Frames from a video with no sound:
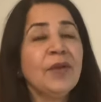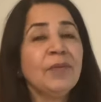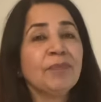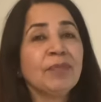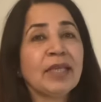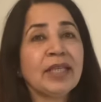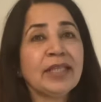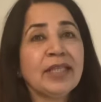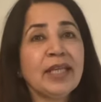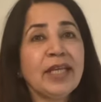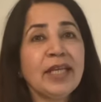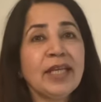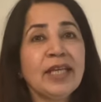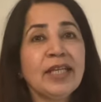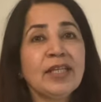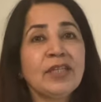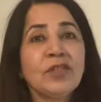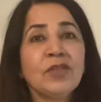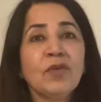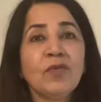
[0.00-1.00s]
and
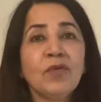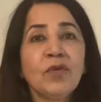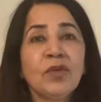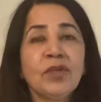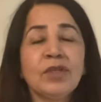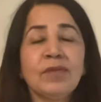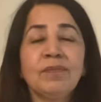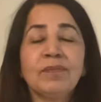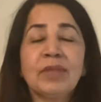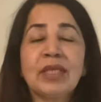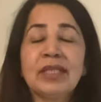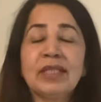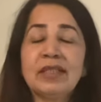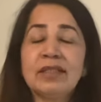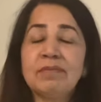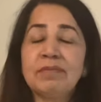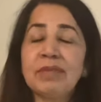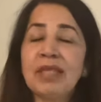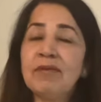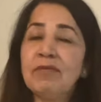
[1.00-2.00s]
they don't uh,
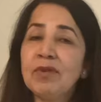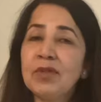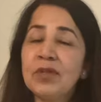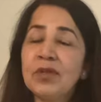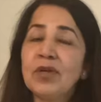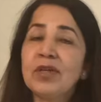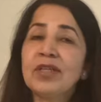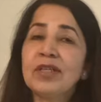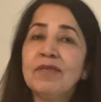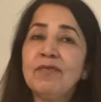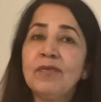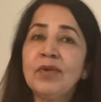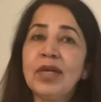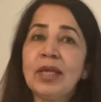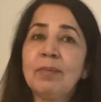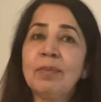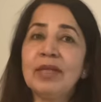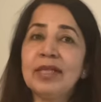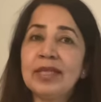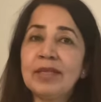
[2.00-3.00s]
um, they was not
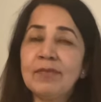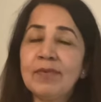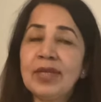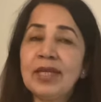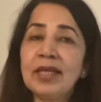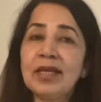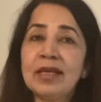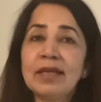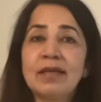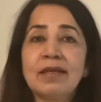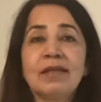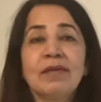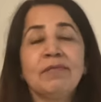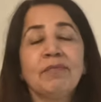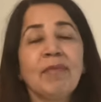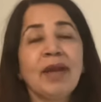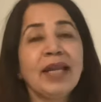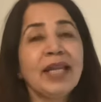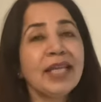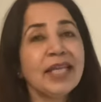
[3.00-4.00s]
comfortable giving her
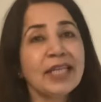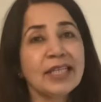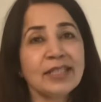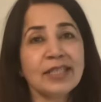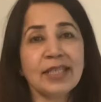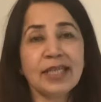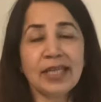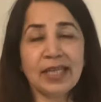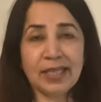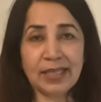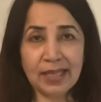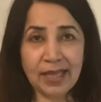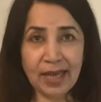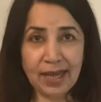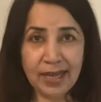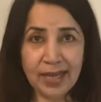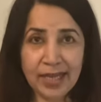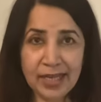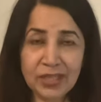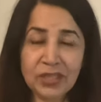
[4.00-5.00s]
medication in
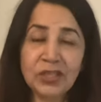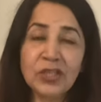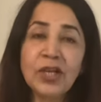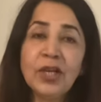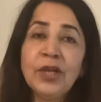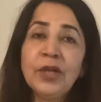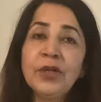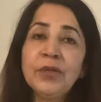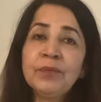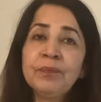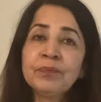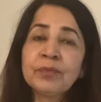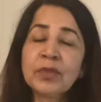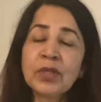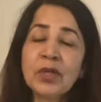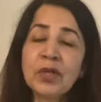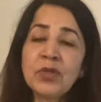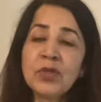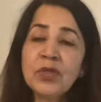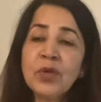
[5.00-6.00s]
that age.
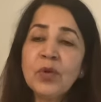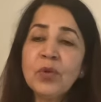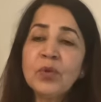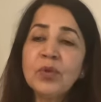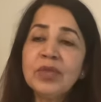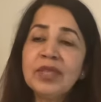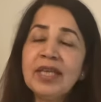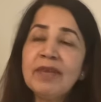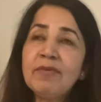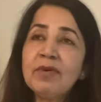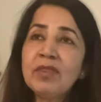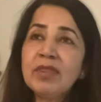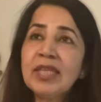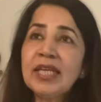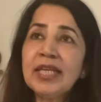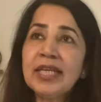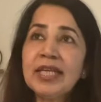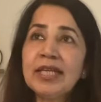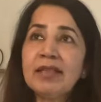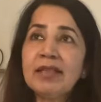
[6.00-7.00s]
So they was thinking